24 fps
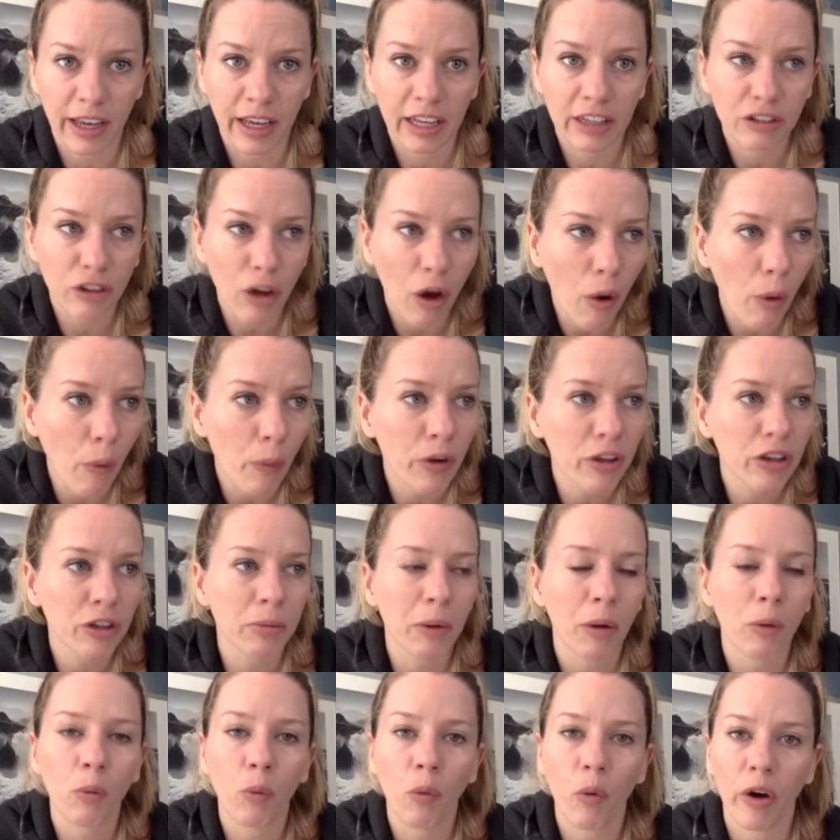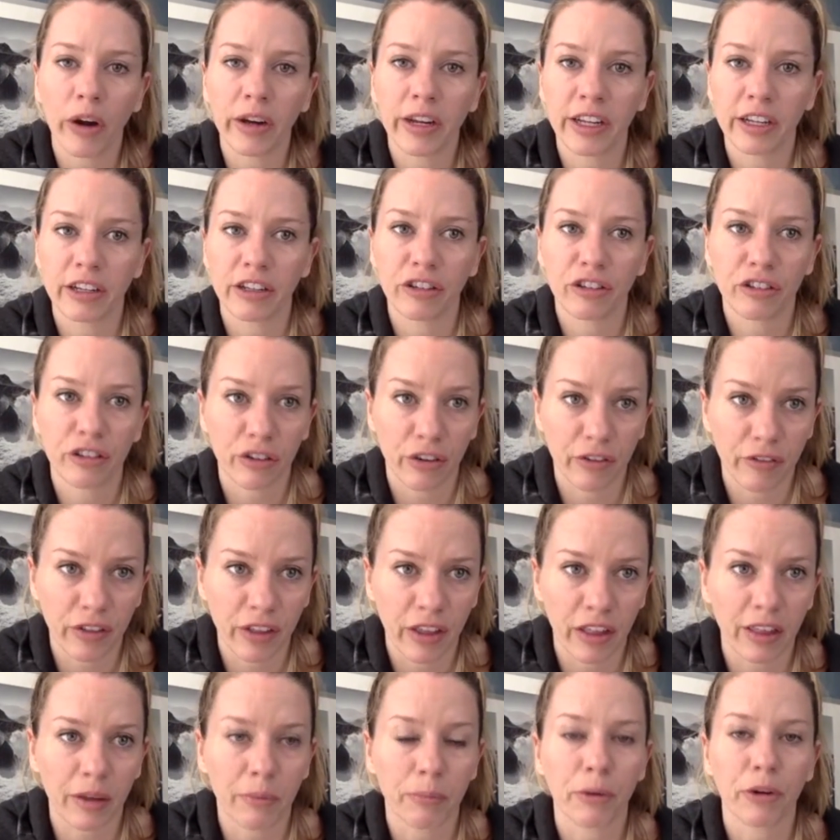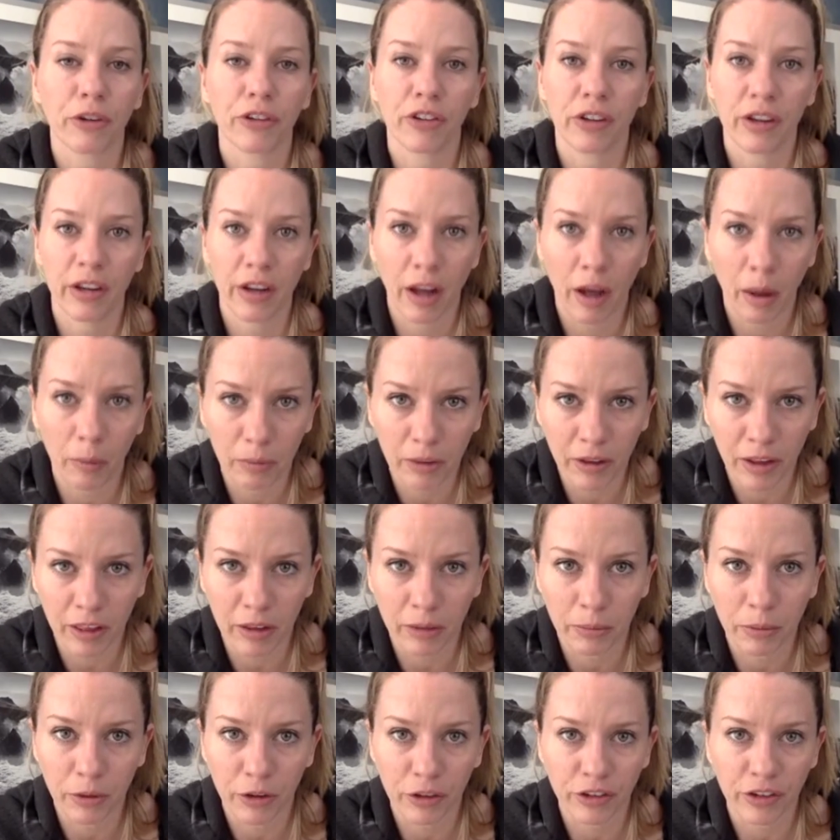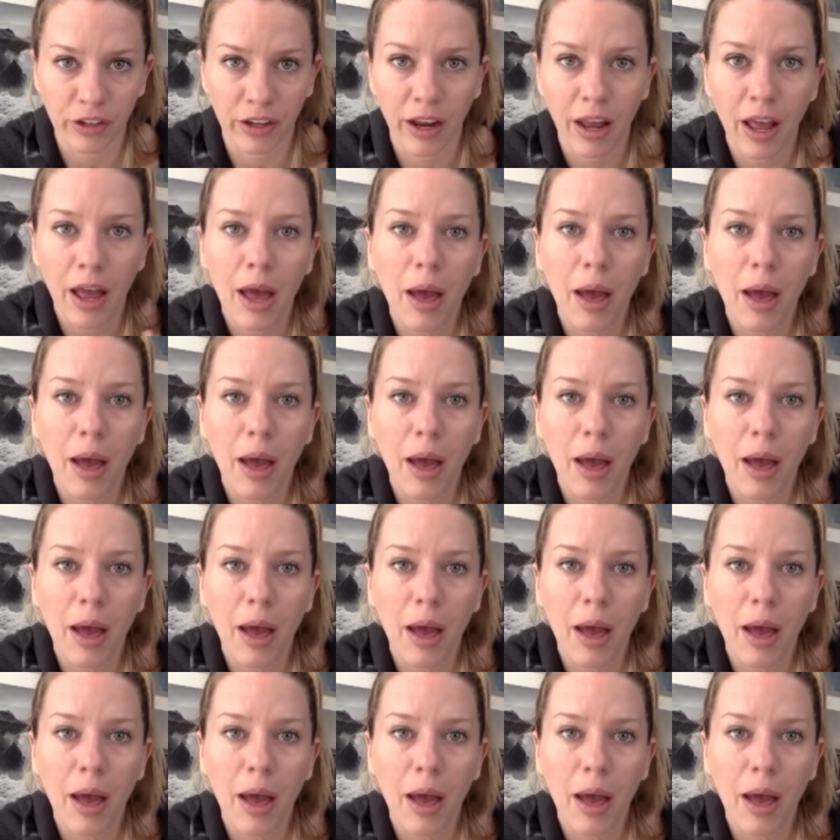It's always about wanting to serve the other person and help the other person.